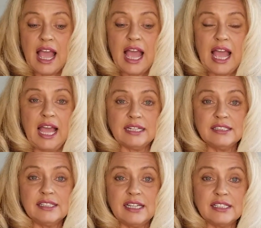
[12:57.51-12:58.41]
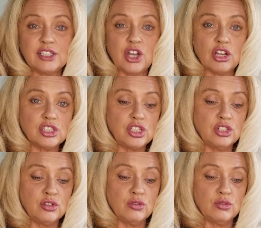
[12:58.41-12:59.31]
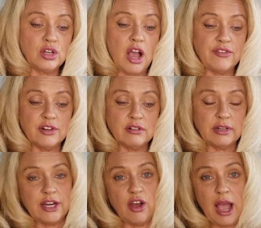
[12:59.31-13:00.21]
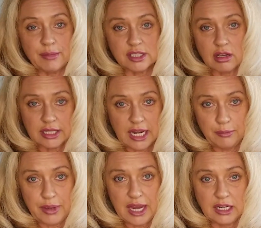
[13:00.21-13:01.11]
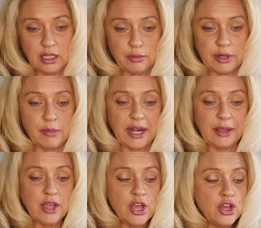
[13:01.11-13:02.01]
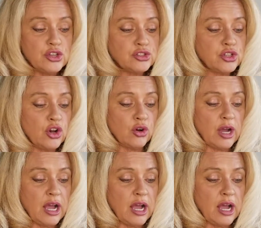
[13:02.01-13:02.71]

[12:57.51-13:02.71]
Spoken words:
and it's got to cover, Amazon getting paid a little bit of money. So